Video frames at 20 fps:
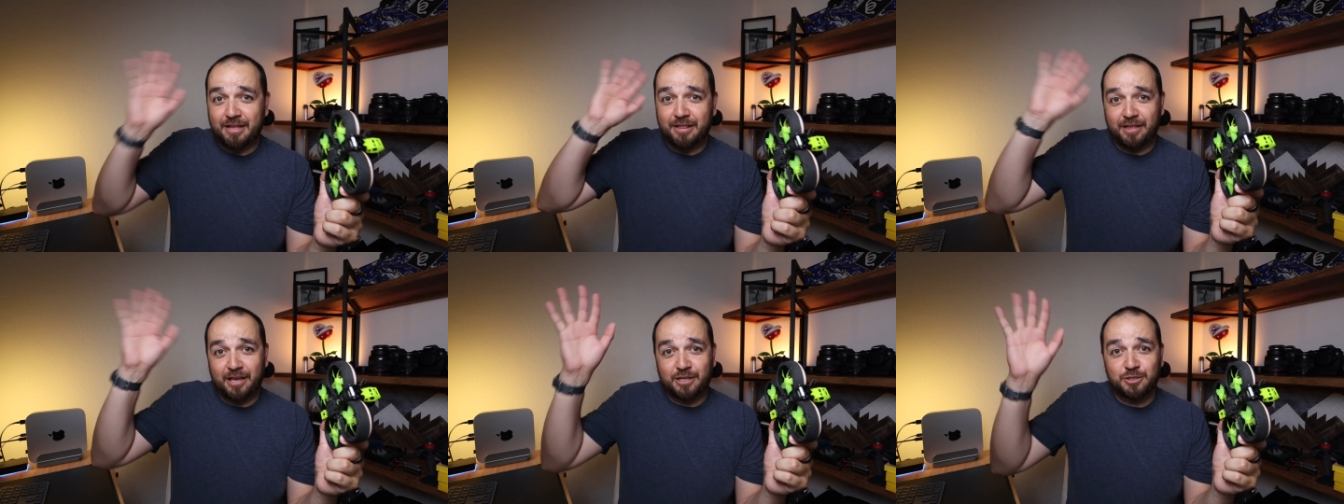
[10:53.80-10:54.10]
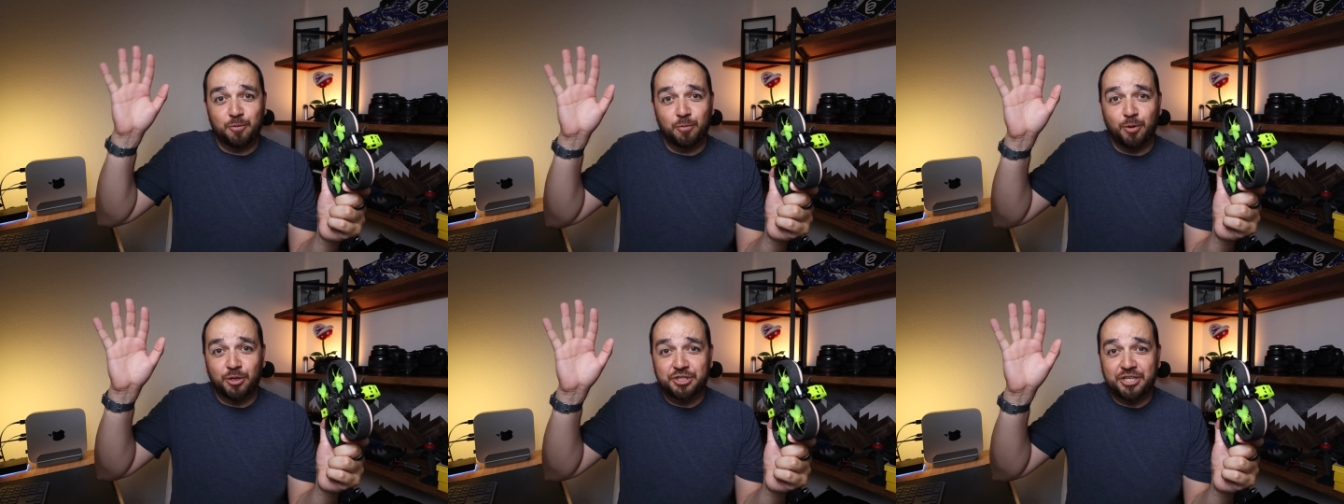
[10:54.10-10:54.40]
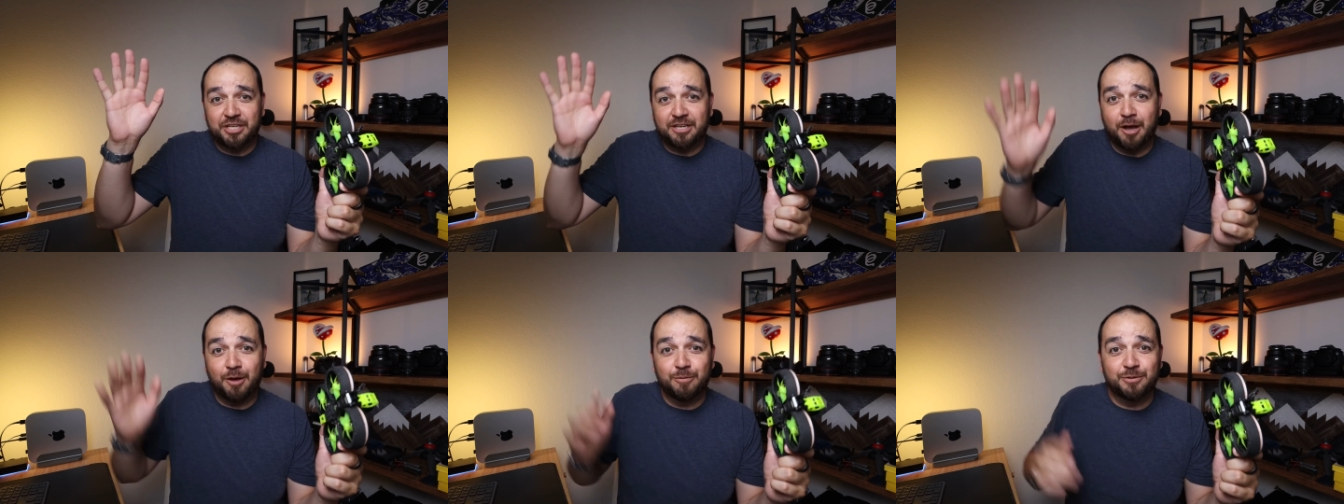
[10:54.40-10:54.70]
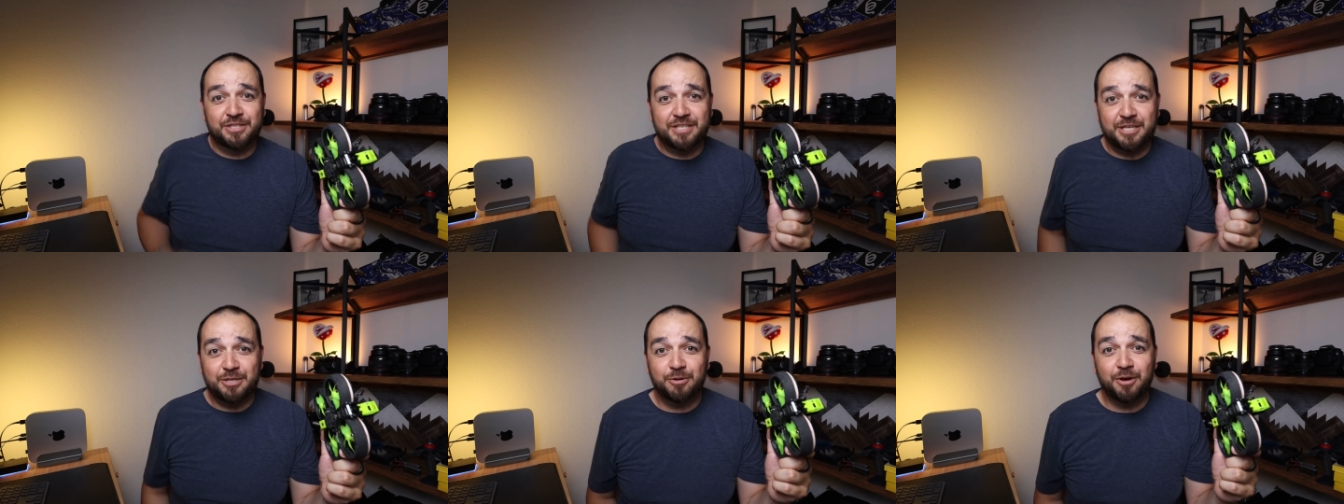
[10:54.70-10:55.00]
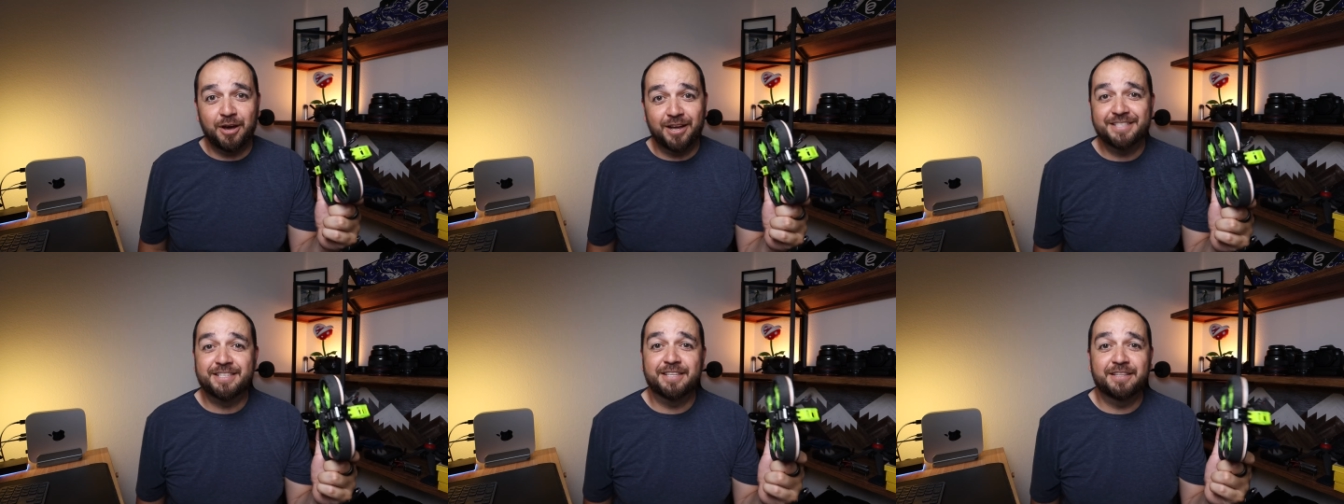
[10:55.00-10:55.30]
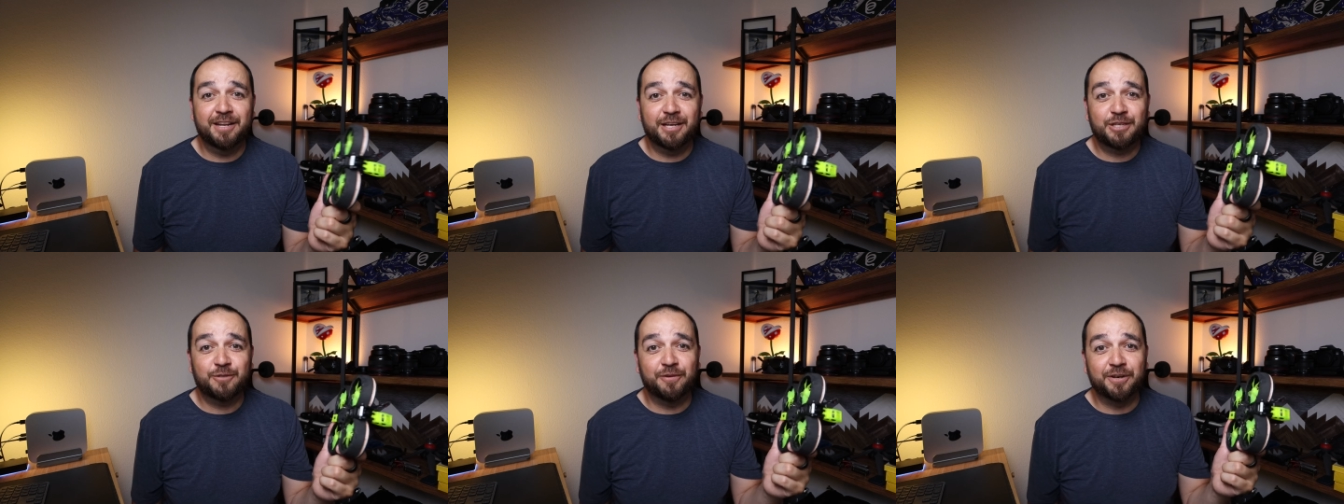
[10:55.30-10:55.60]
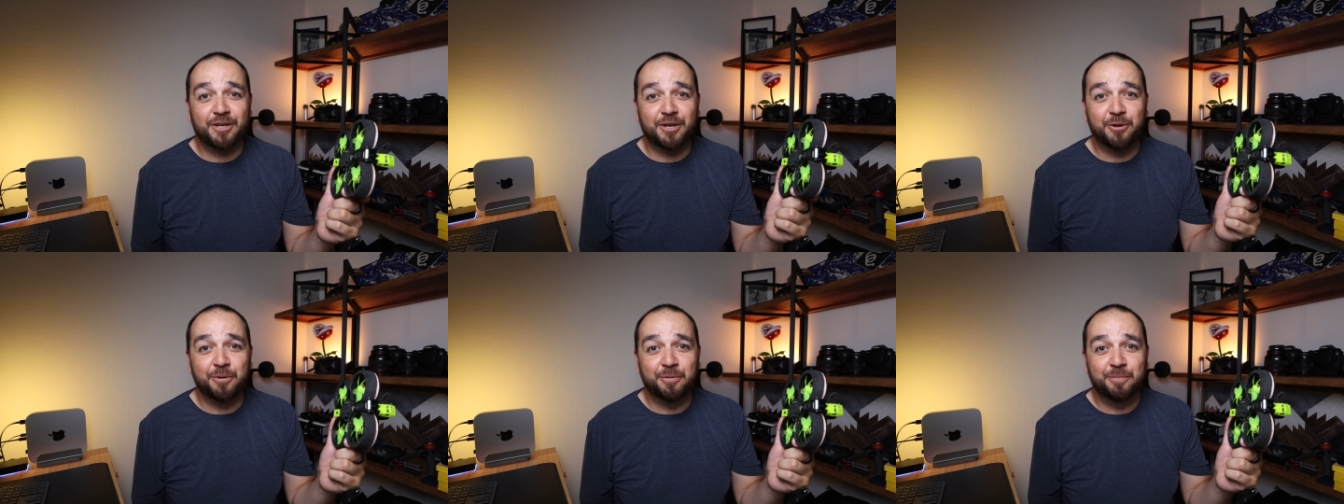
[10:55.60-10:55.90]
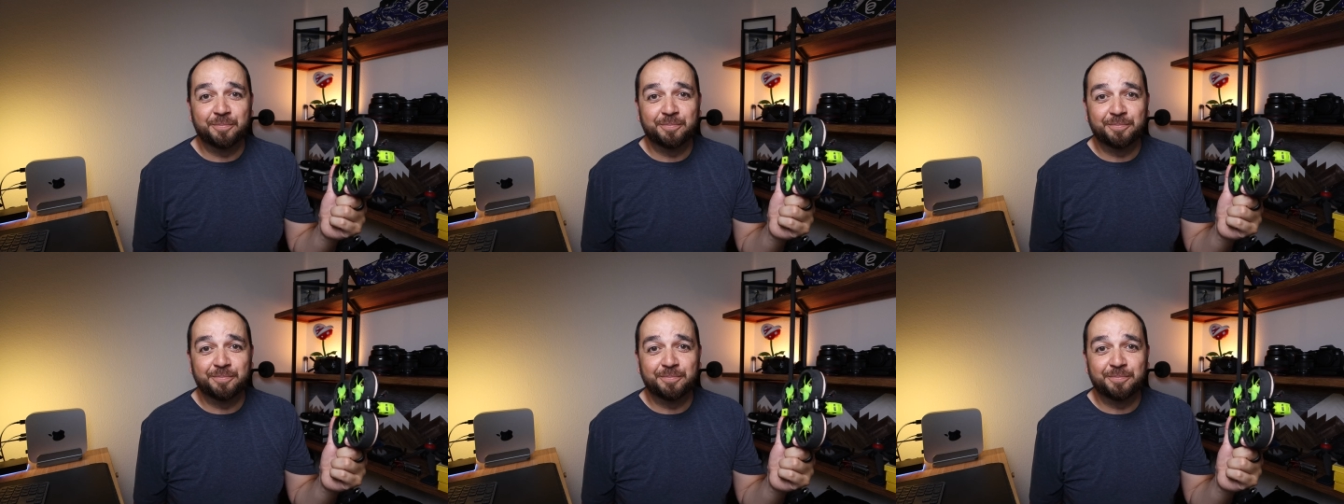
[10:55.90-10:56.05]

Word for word: Thanks for watching. I will see you guys in the next video.